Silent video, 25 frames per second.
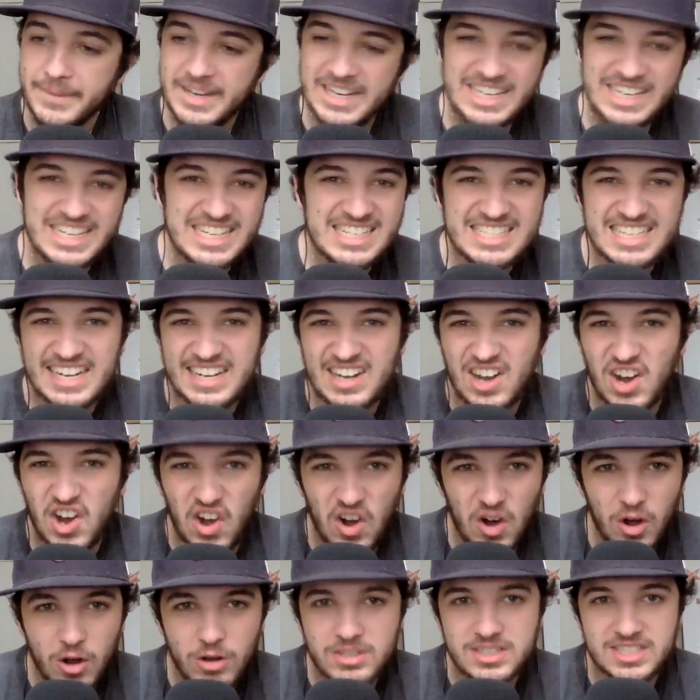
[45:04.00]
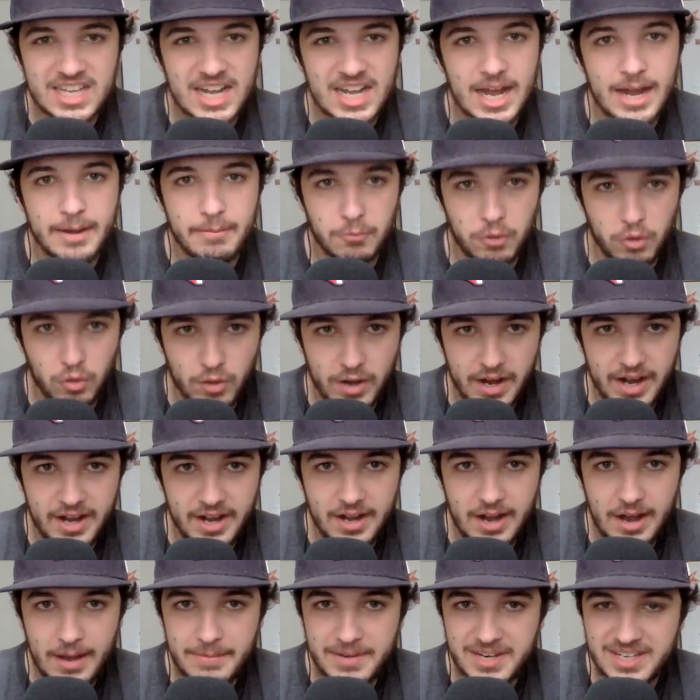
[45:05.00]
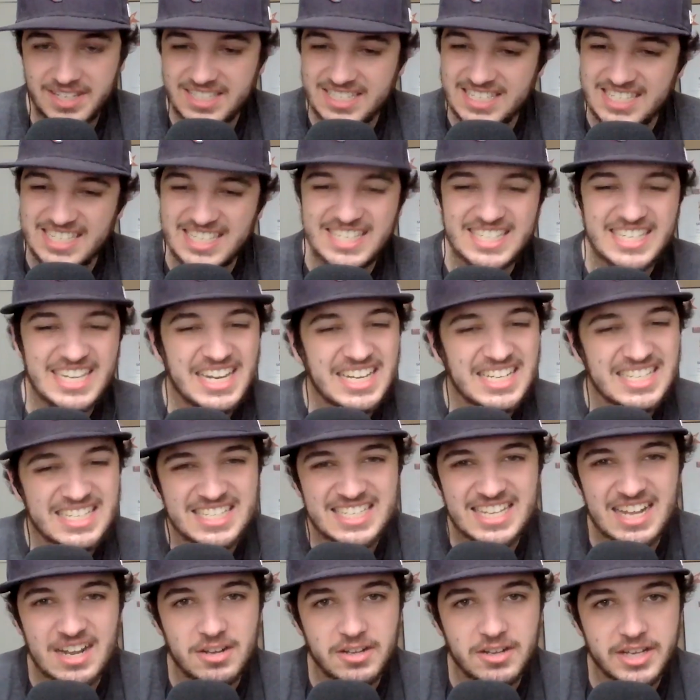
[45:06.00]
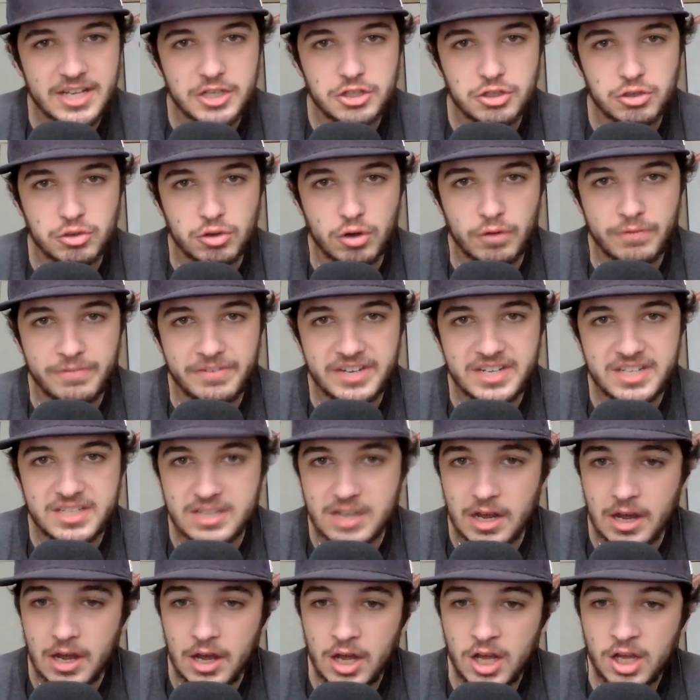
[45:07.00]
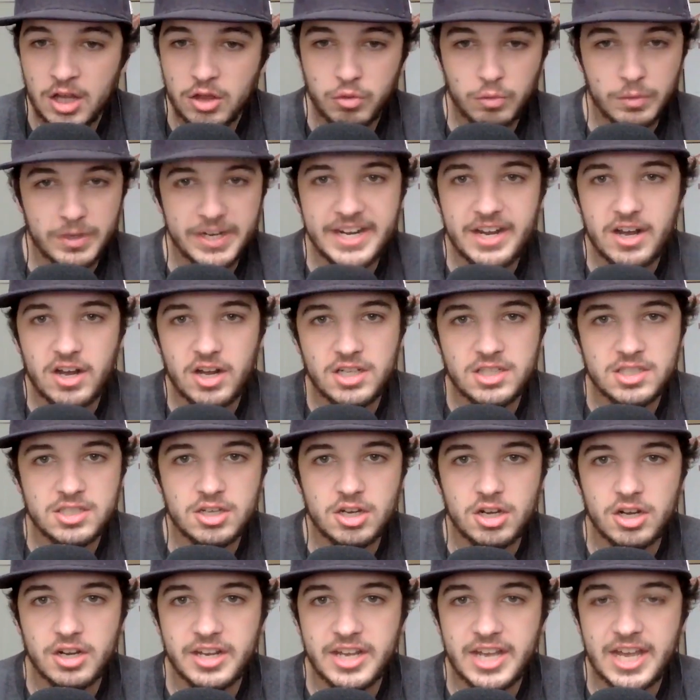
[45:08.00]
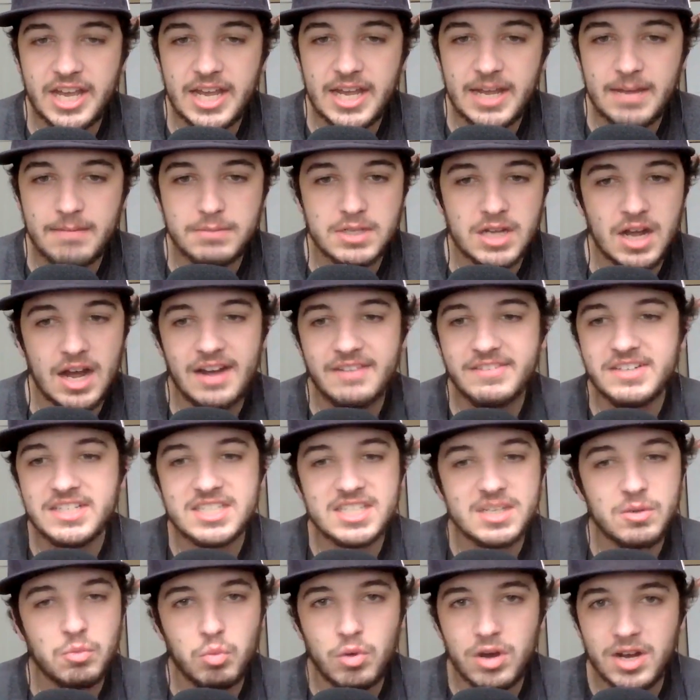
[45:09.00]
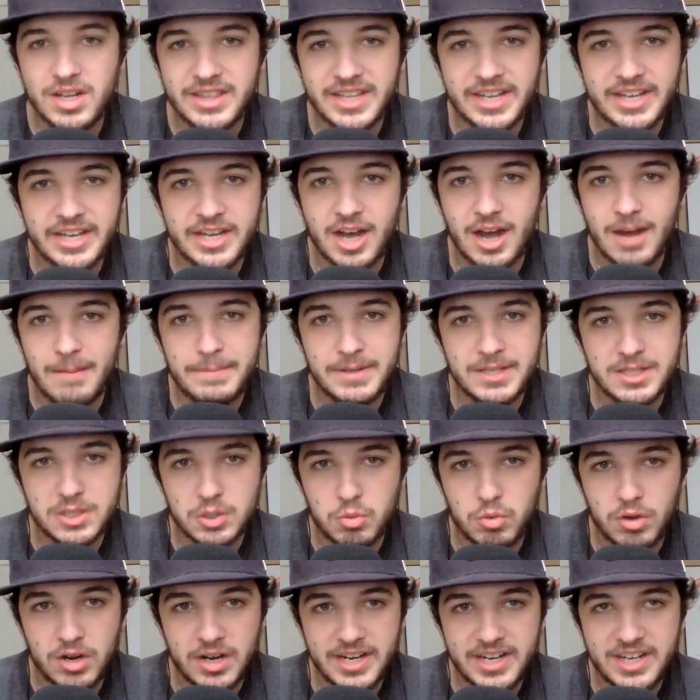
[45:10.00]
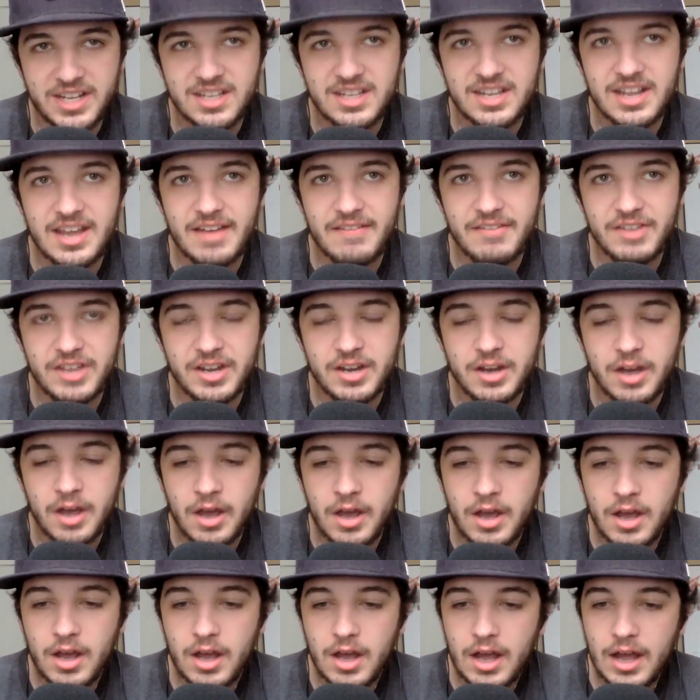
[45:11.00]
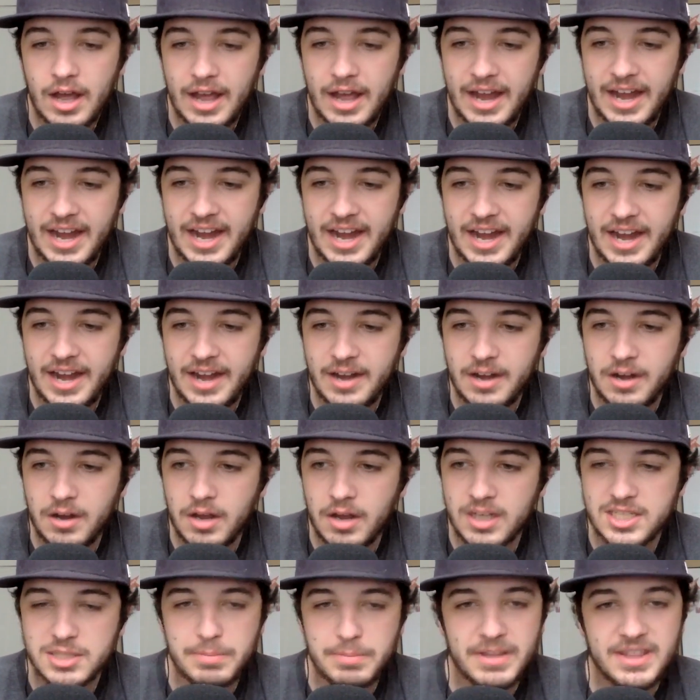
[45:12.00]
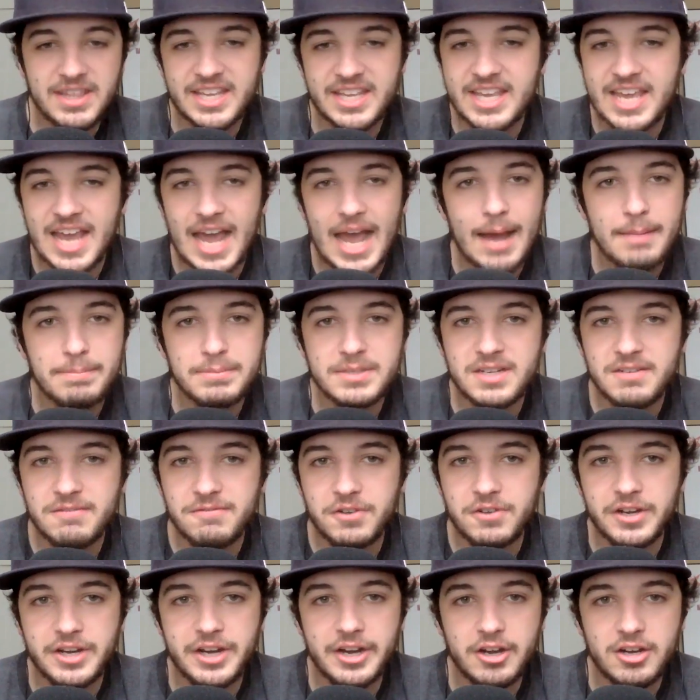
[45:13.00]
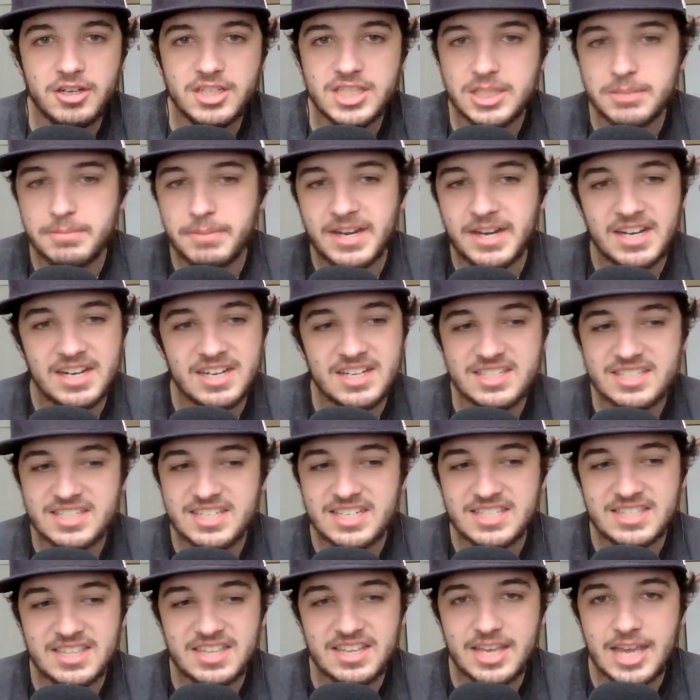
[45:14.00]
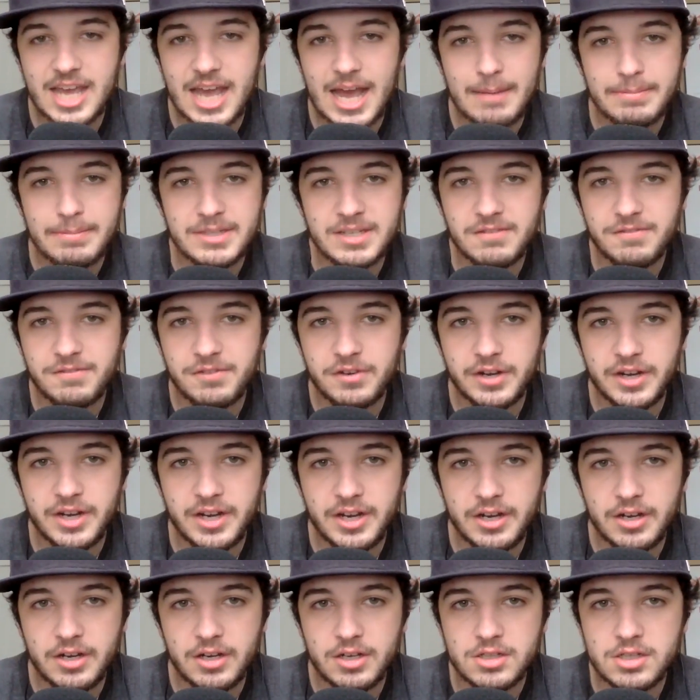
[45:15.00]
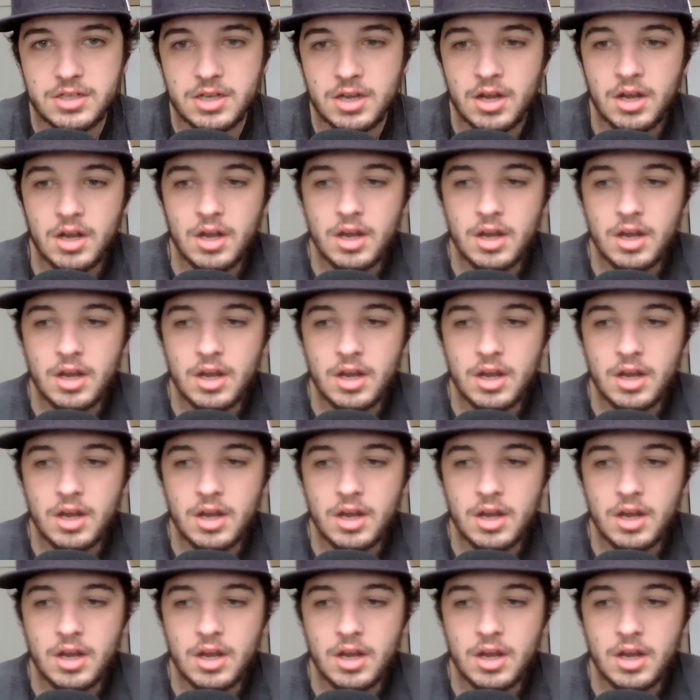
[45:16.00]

he's an all time great. I mean, six Selke trophies, three All Star games, obviously won the cup in 2011 and has been the captain for years. He's been an assistant captain for years.